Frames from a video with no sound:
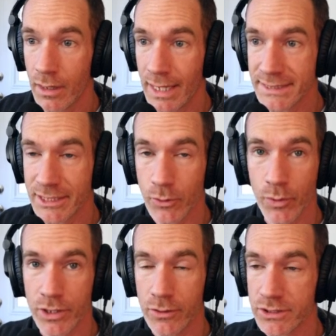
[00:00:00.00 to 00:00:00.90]
Last thing we
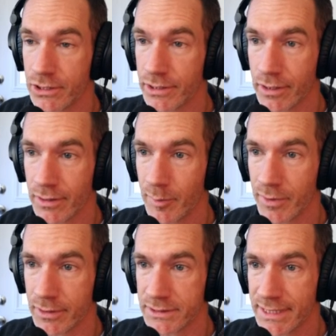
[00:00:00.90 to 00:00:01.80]
want to do is look at our
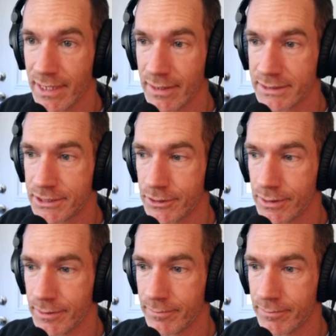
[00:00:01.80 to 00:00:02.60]
limiter and see how that's doing.